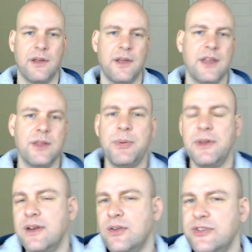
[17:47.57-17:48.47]
The
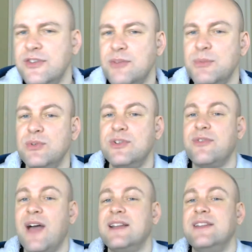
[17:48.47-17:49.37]
political system uses
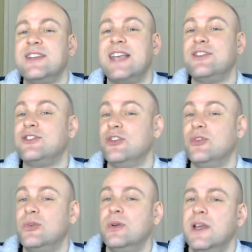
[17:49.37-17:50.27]
violence against
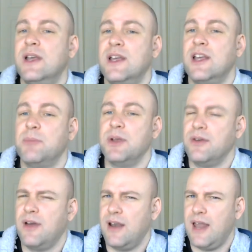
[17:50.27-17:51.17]
you, but you're
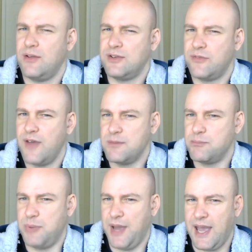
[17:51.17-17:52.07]
not allowed to fight
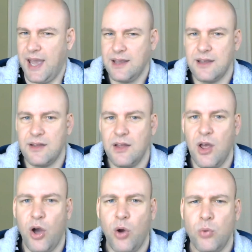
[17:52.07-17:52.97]
back,
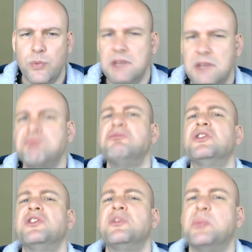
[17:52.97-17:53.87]
only
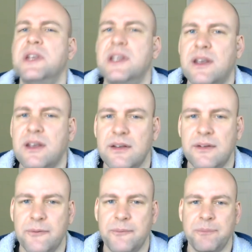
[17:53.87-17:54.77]
to speak.
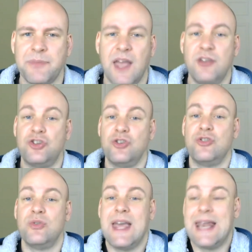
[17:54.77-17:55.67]
And you shouldn't
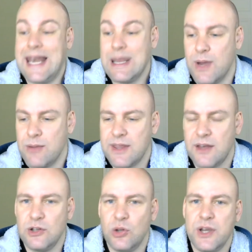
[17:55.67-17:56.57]
do that anyway without
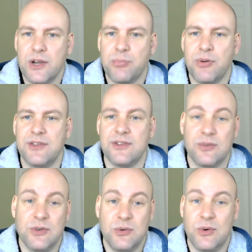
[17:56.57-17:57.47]
a lawyer present,
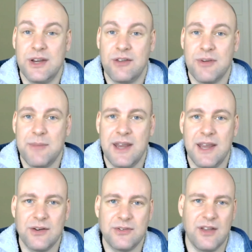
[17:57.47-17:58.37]
or you could incriminate
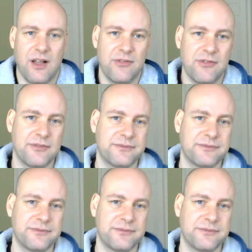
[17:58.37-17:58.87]
yourself.